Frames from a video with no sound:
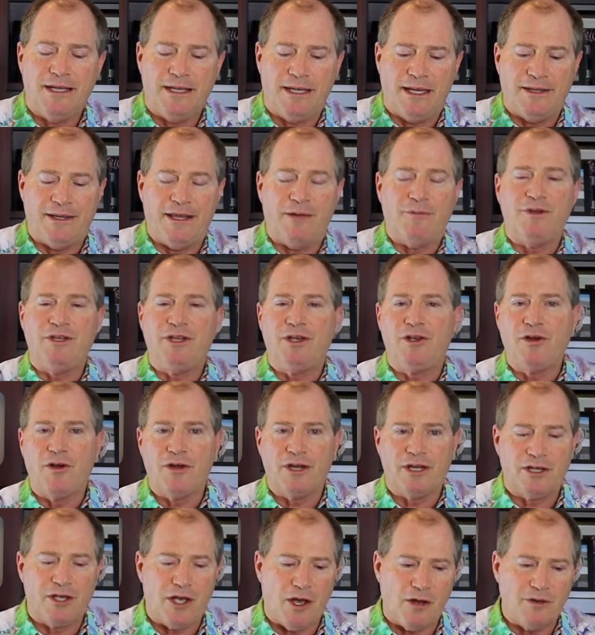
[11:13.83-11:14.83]
And then when you
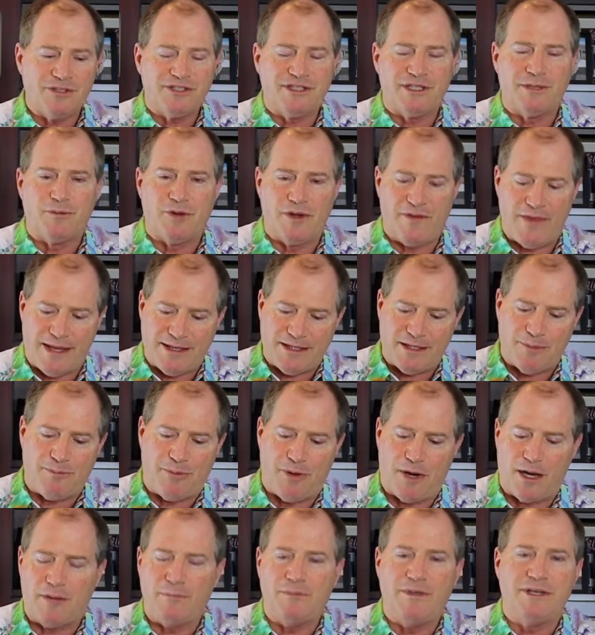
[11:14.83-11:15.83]
go somewhere, that
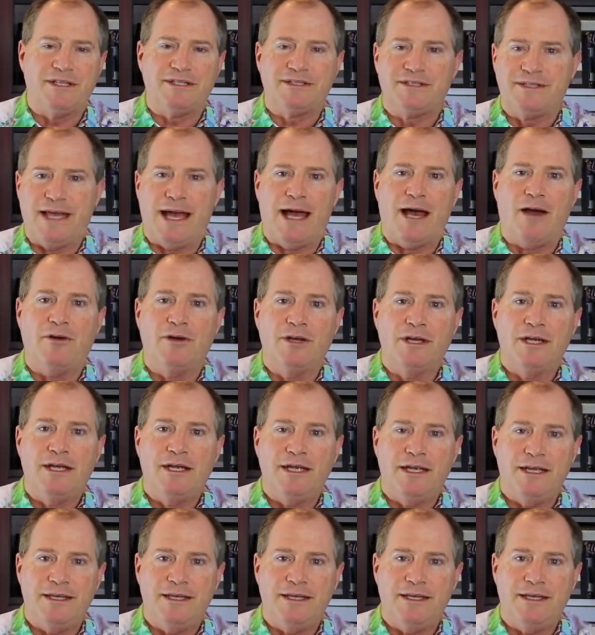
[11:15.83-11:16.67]
department is now